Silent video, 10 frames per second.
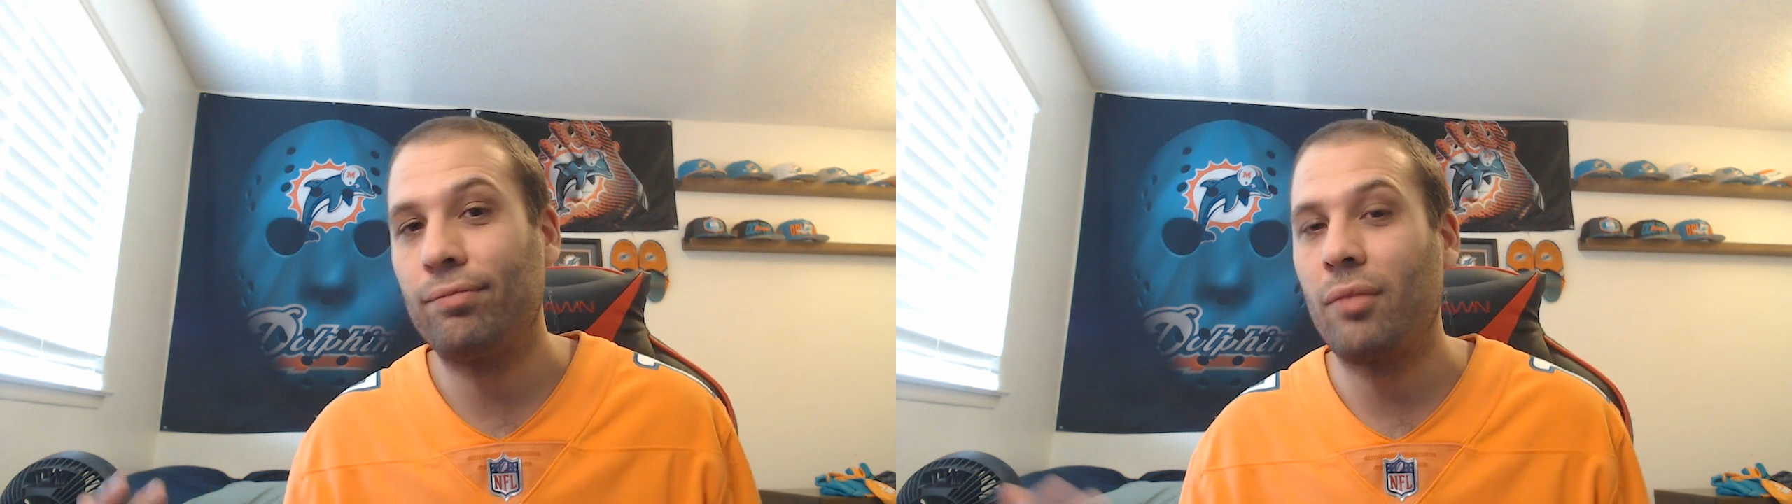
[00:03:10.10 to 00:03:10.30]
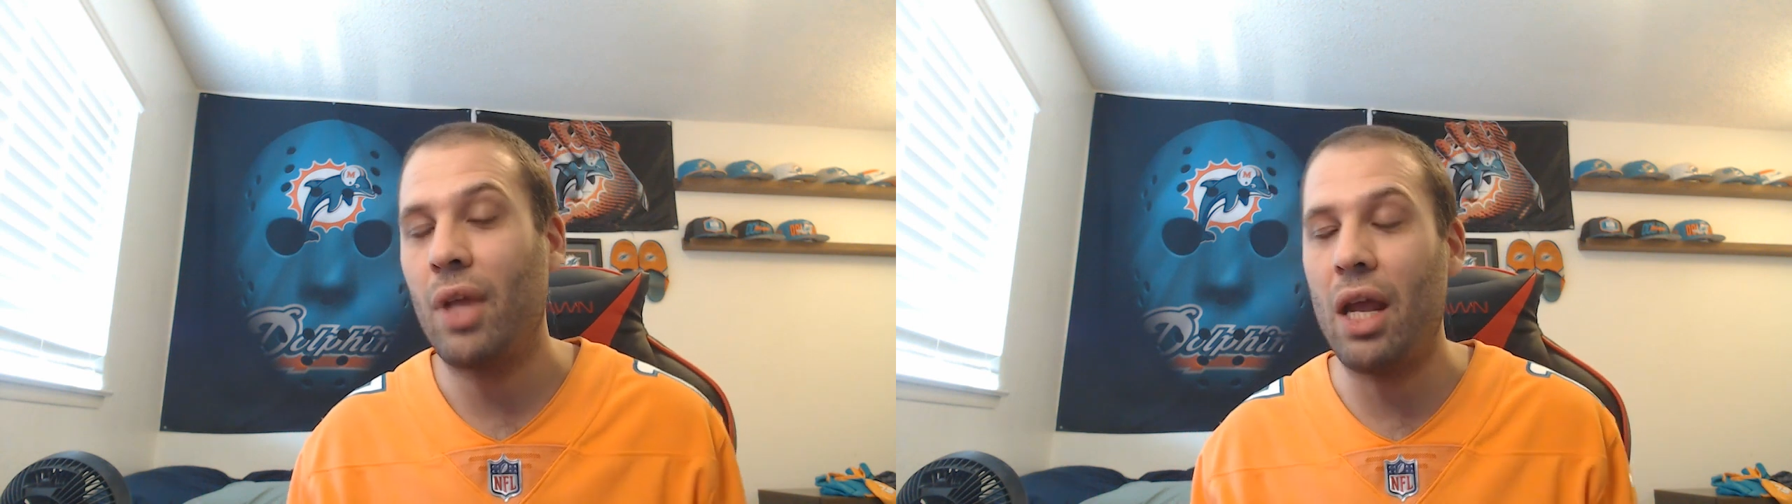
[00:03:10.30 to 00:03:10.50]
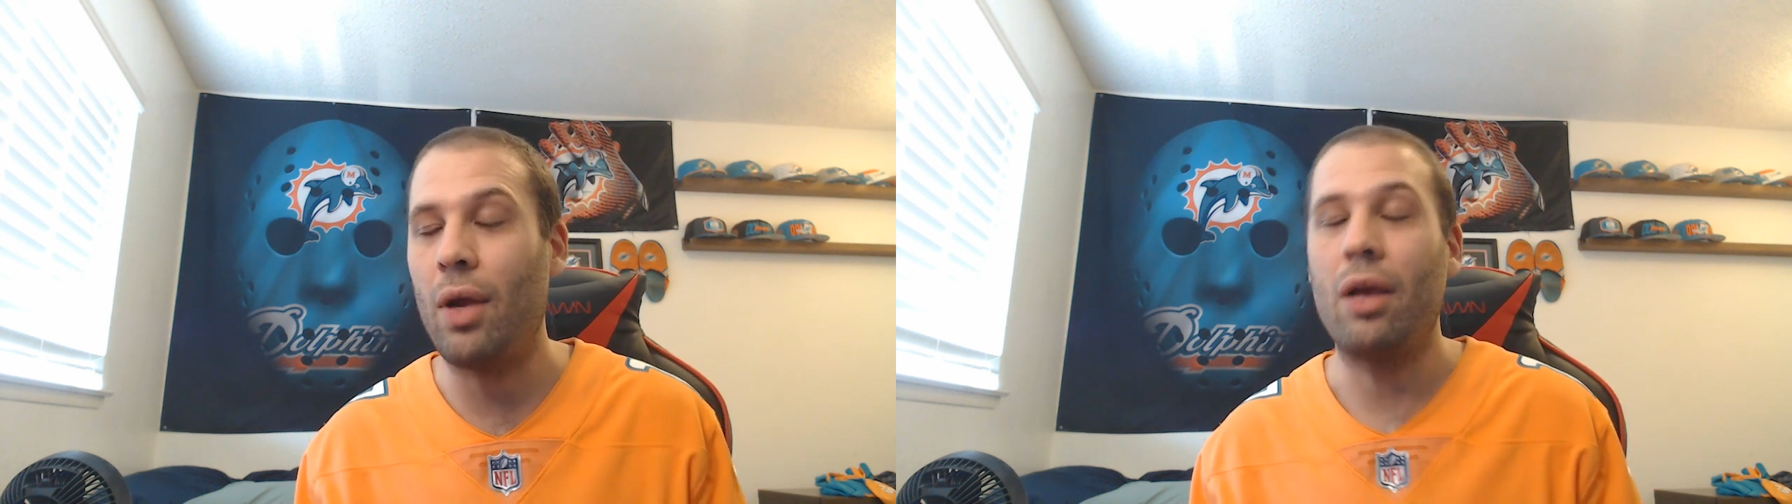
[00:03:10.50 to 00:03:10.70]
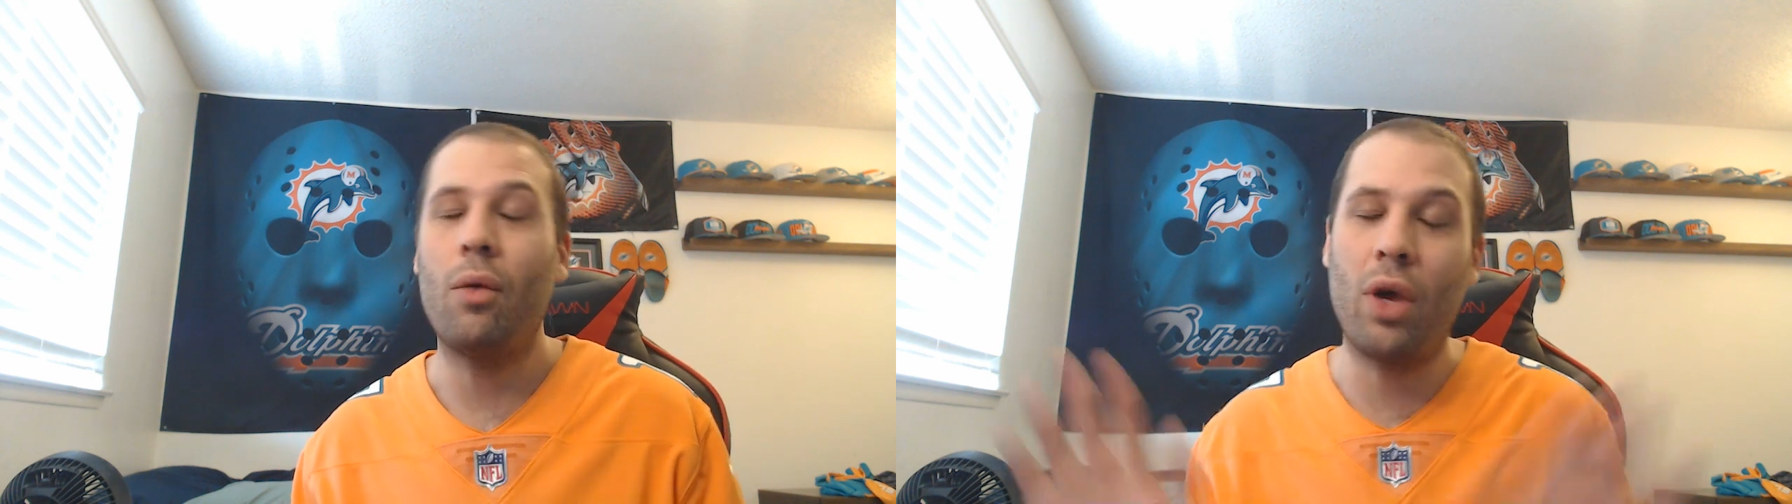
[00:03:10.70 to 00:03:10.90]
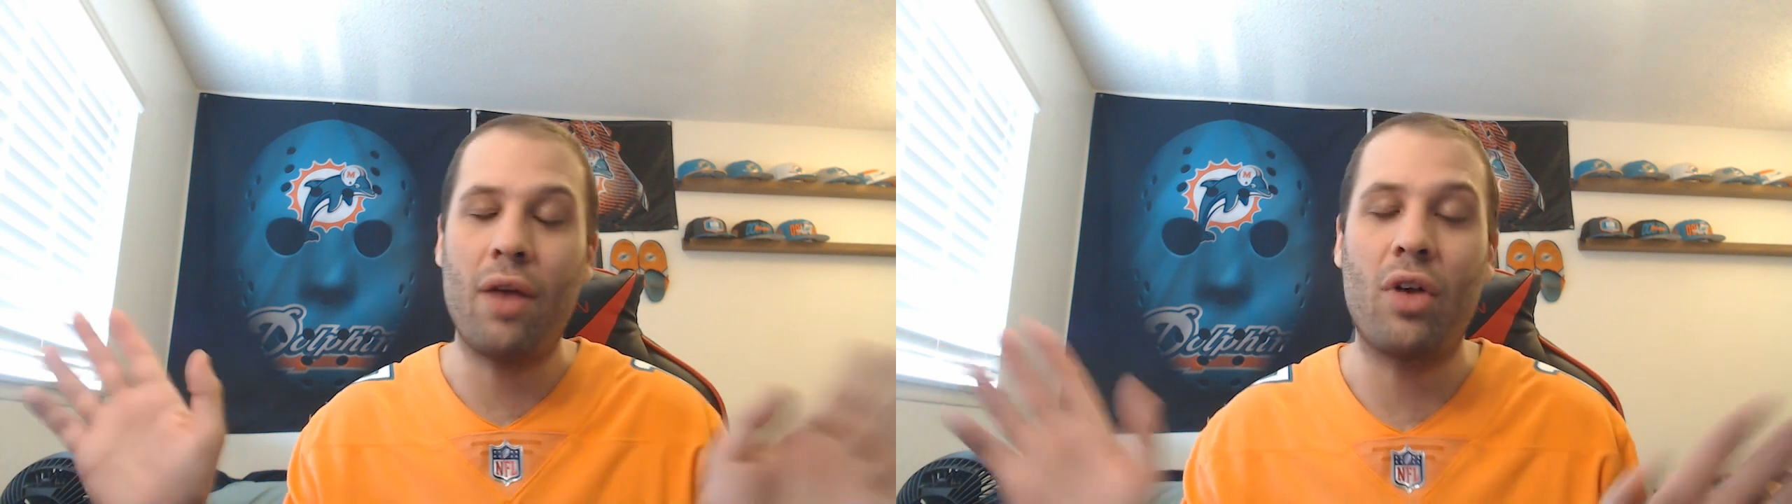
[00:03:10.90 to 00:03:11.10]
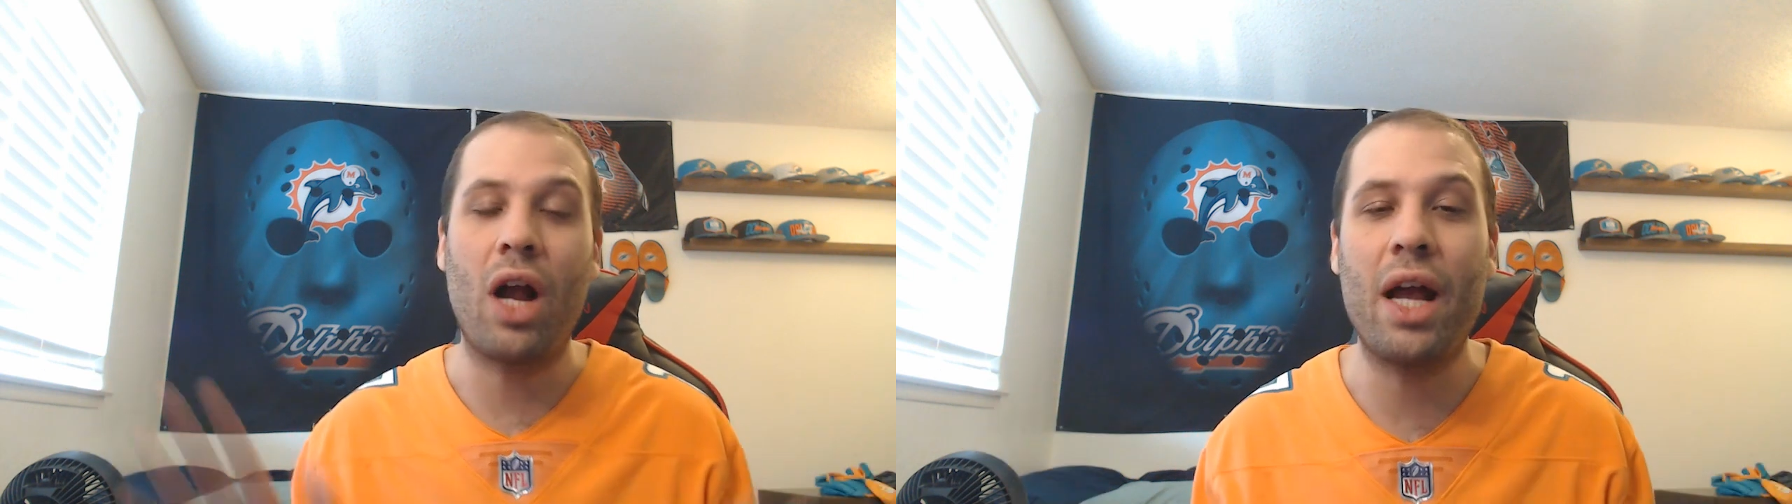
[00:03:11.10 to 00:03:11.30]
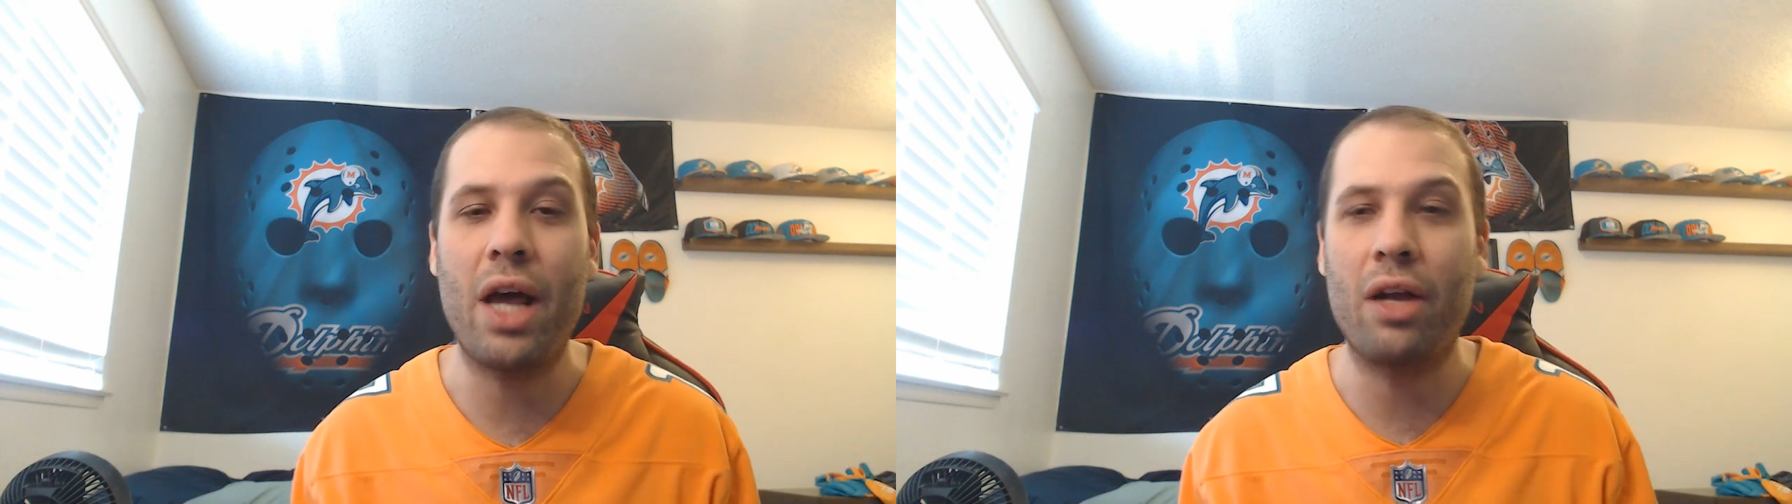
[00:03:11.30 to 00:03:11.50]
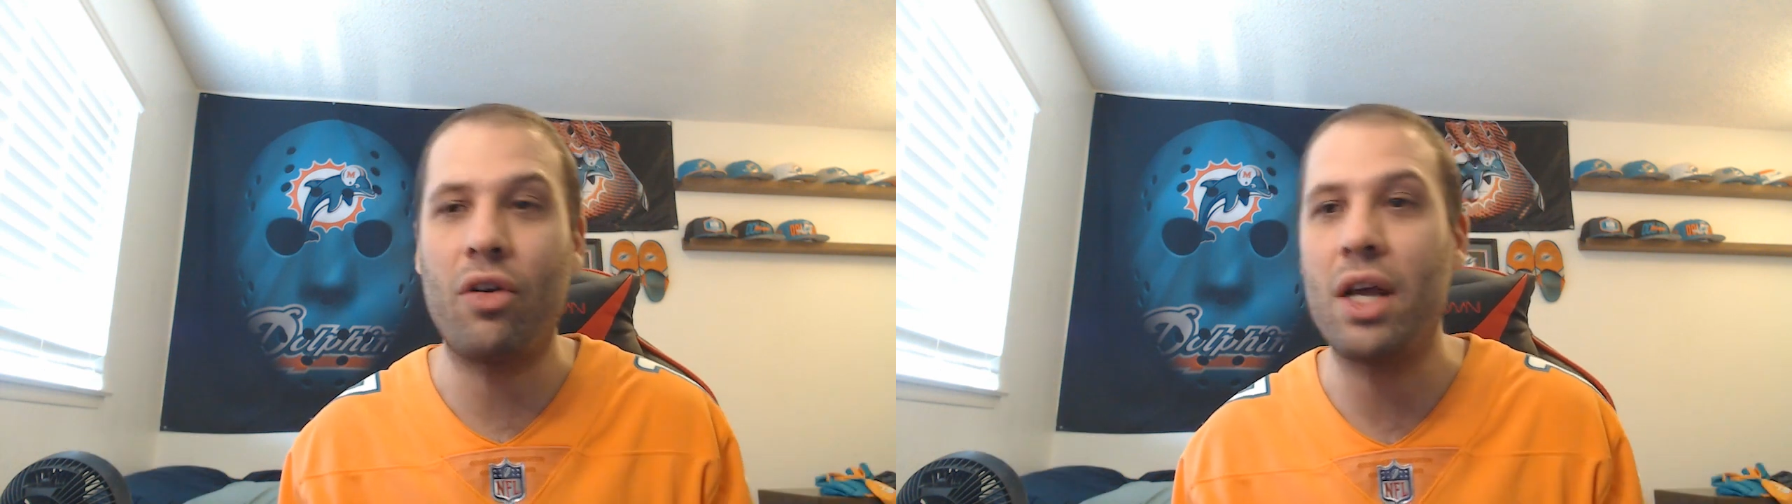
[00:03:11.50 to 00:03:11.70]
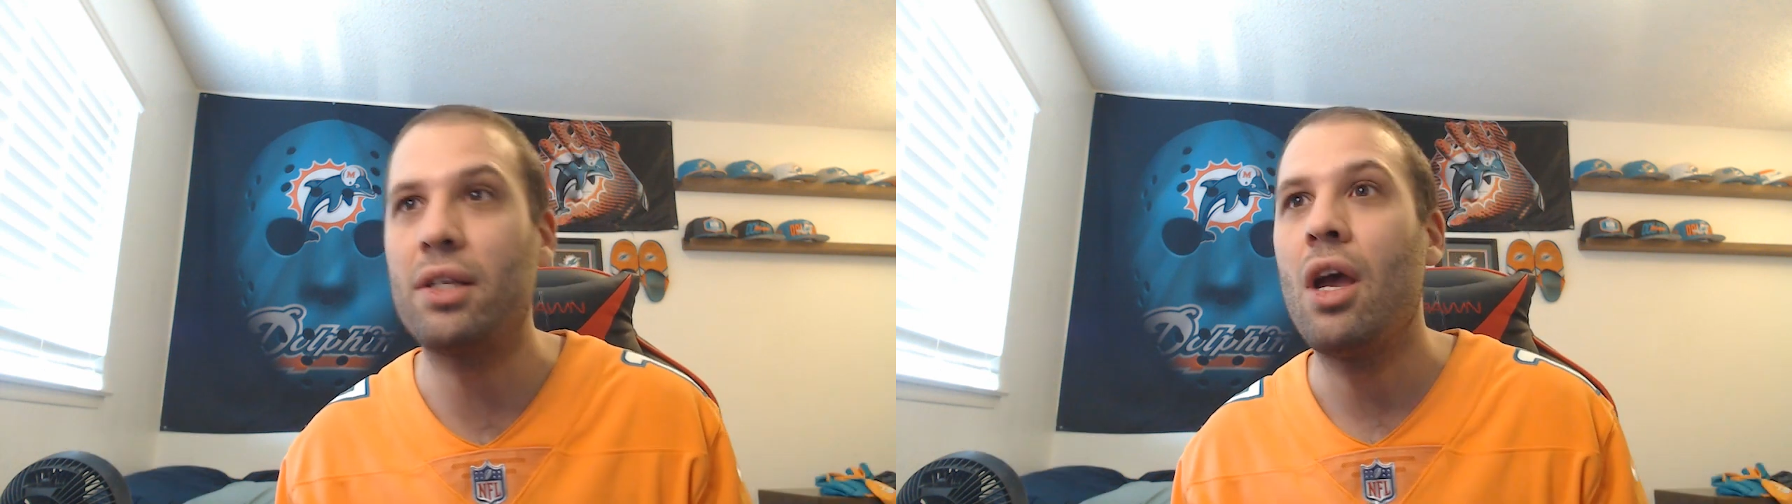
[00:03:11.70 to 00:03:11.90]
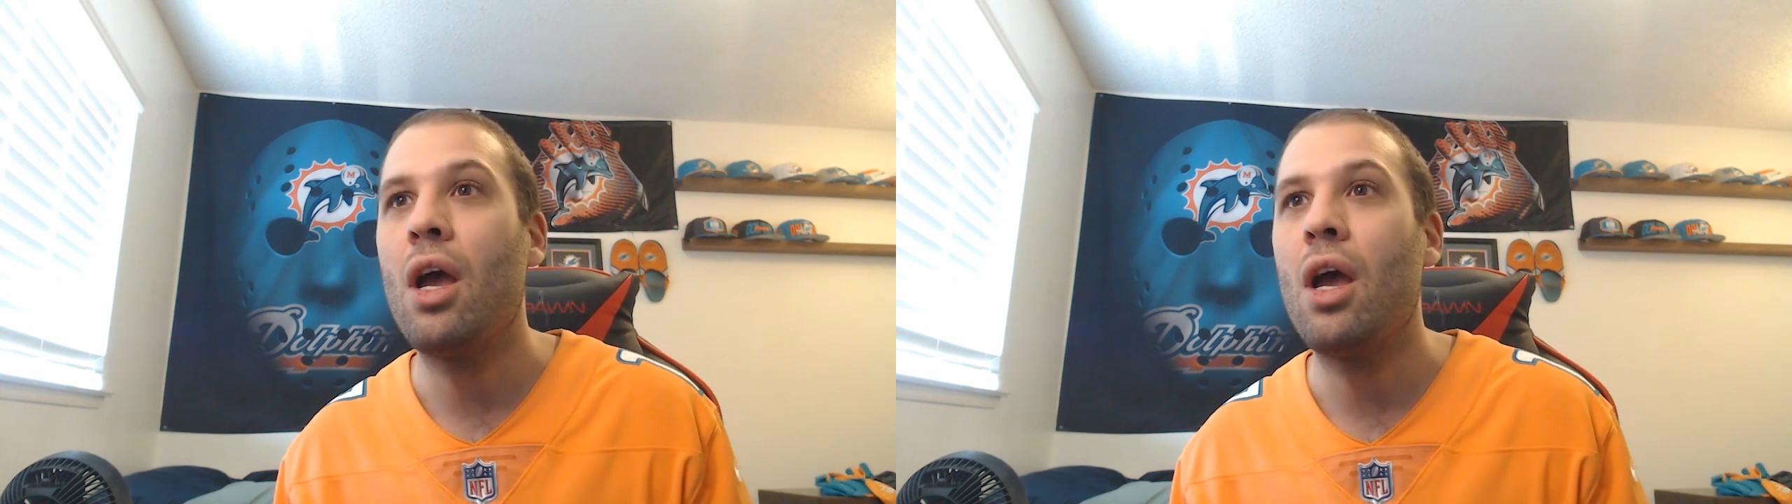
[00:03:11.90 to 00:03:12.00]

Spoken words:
Anyway, whatever. I digress.